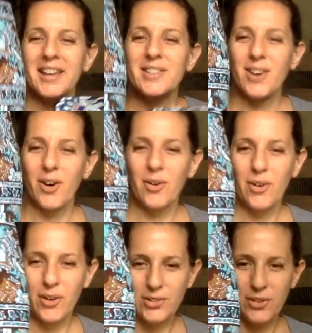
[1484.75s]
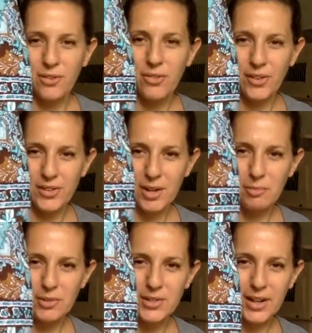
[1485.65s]
So also for
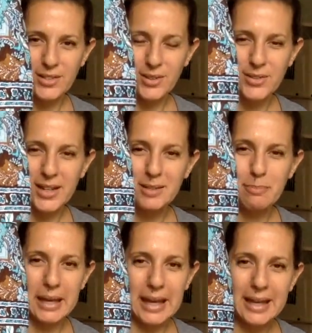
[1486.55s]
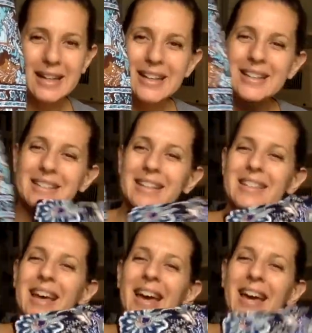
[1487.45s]
number six. So 6B,
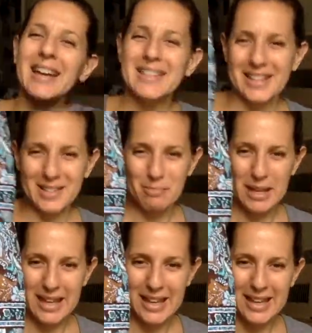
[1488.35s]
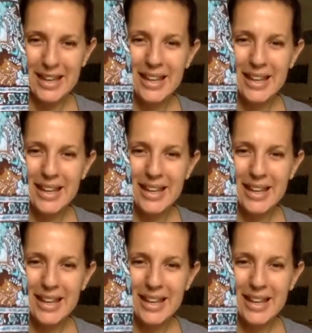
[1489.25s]
6A, 6B,